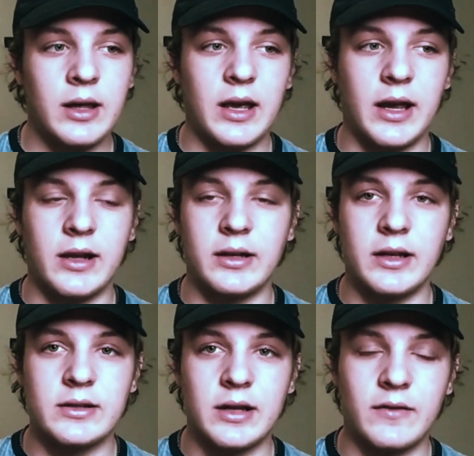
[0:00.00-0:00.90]
And
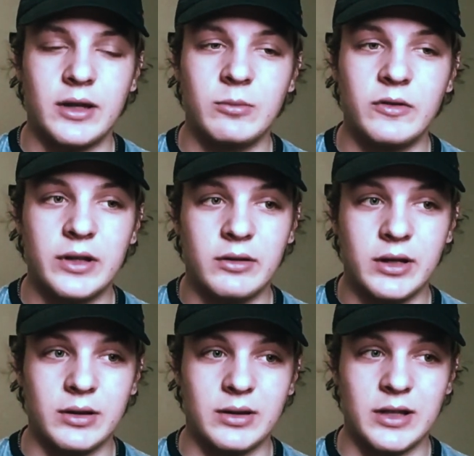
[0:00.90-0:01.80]
it's definitely a movie
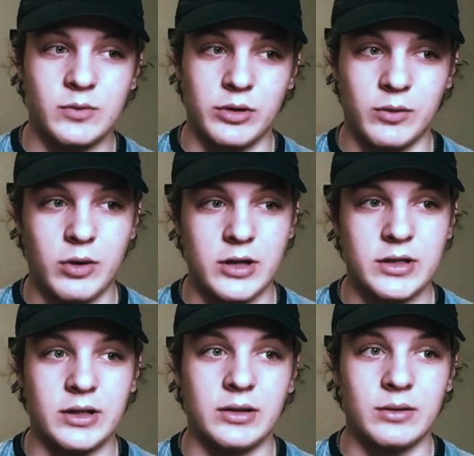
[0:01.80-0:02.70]
that's worth
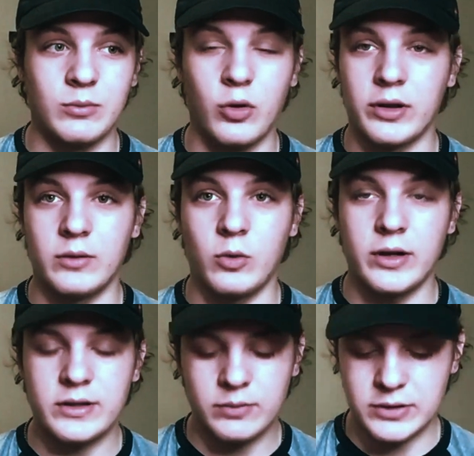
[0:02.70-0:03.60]
watching more than
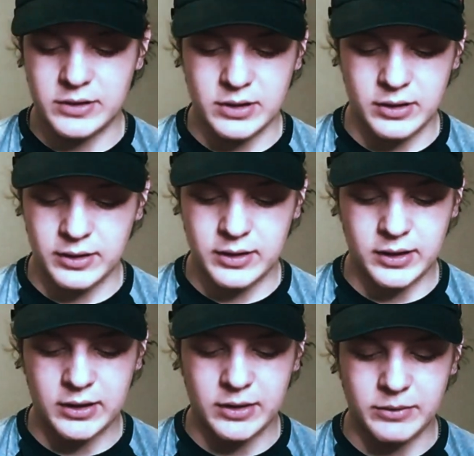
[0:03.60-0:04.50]
once, which is another
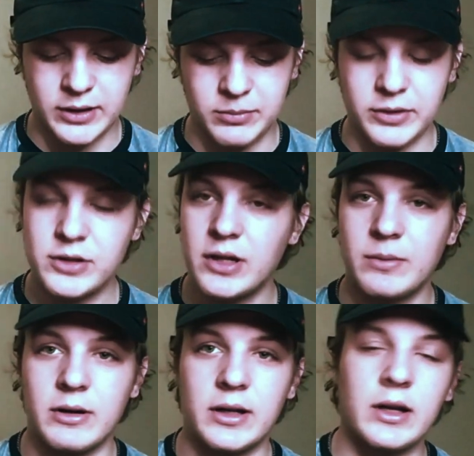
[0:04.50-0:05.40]
thing that I really appreciate
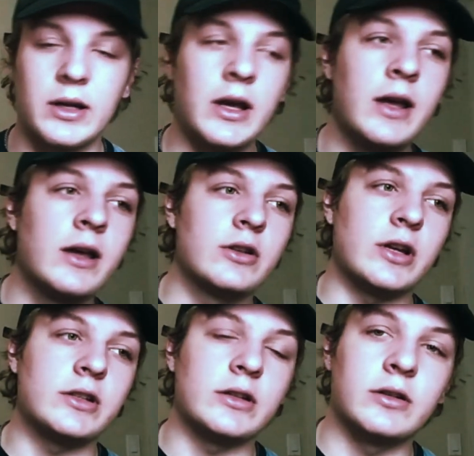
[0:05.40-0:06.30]
about it.
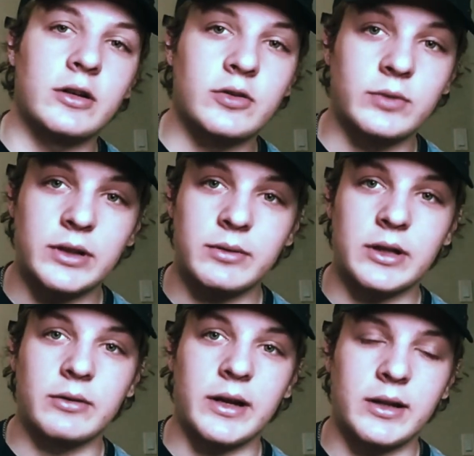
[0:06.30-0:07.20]
Jake Gyllenhaal's really, really
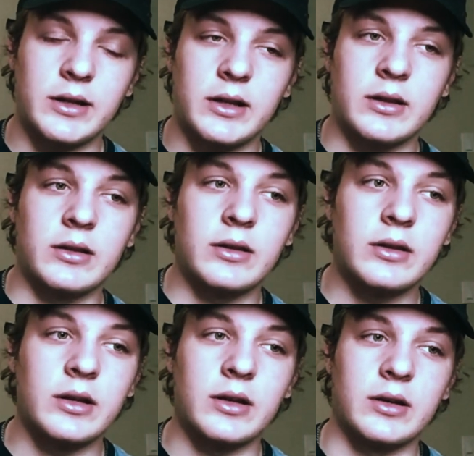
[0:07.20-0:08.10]
great in
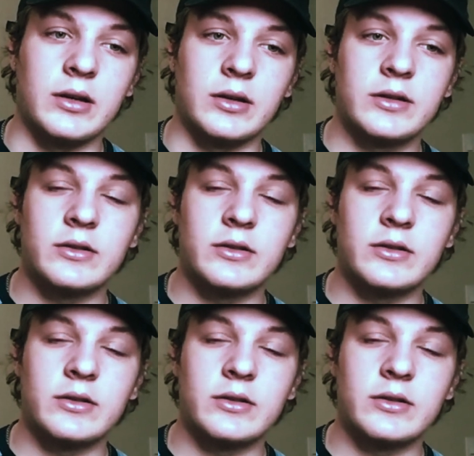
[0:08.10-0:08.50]
the